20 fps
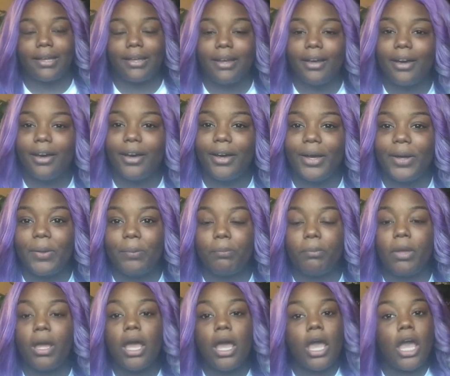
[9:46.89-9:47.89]

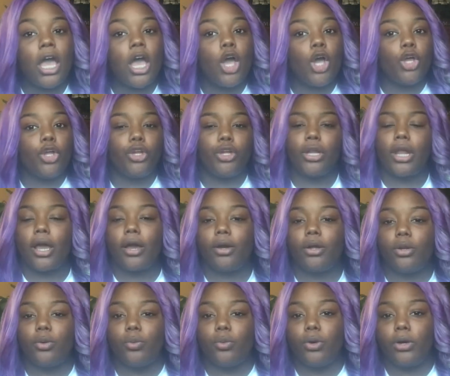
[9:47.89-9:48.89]
you're not
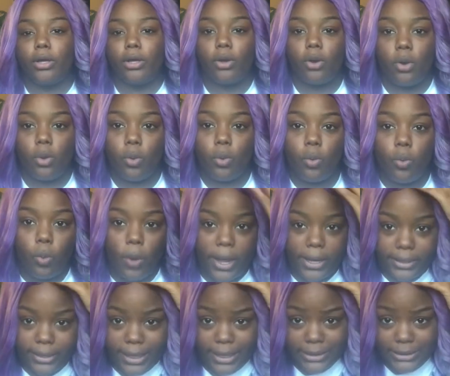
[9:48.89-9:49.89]
gonna want
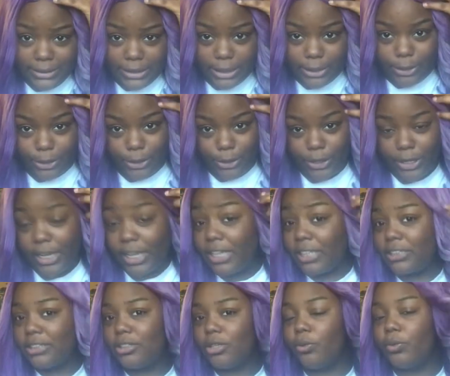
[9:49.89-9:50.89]
white knots sitting on your
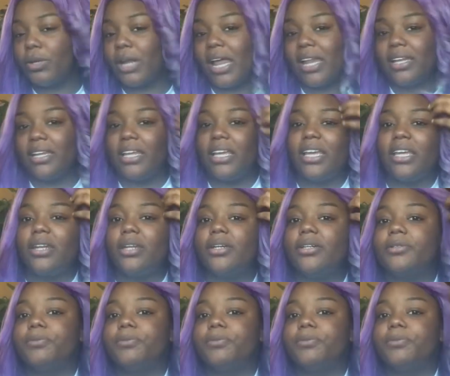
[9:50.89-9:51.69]
head. So what I did,